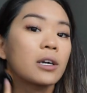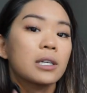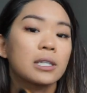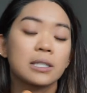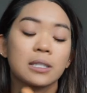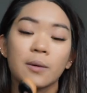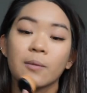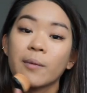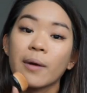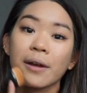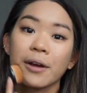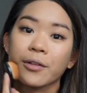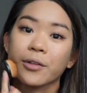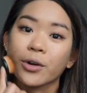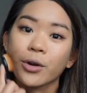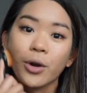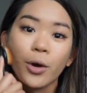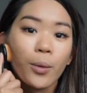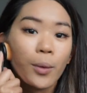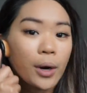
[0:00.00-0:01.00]
because some of my other
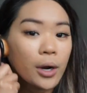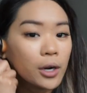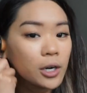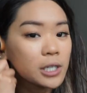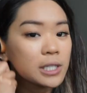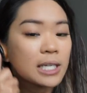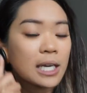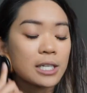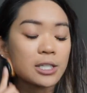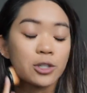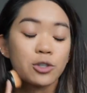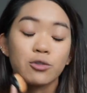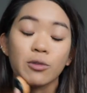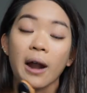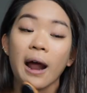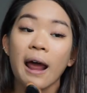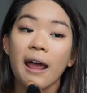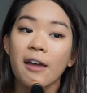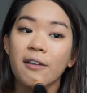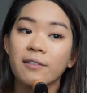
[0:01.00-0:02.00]
coworkers had to
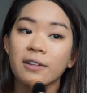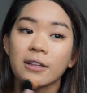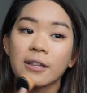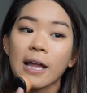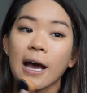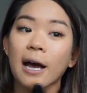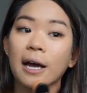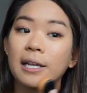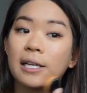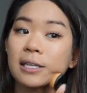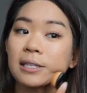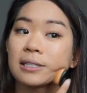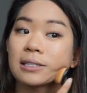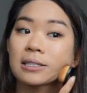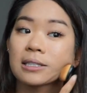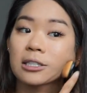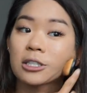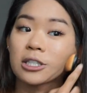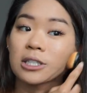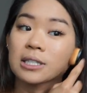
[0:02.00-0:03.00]
drive, and that
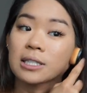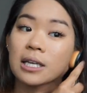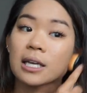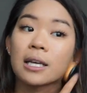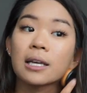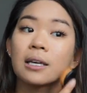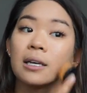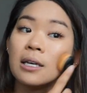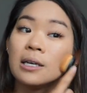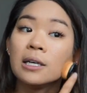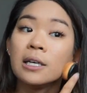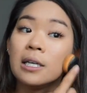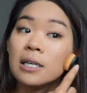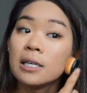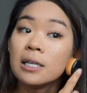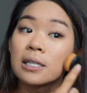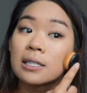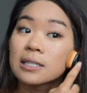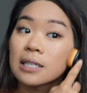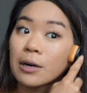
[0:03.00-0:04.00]
is just like
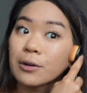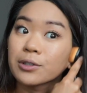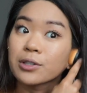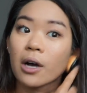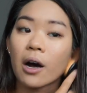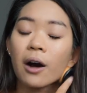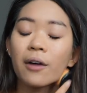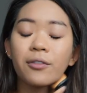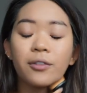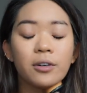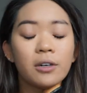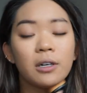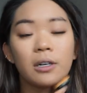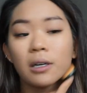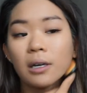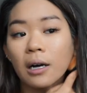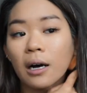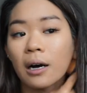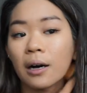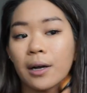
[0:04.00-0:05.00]
sounds
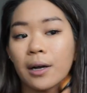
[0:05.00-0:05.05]
awful.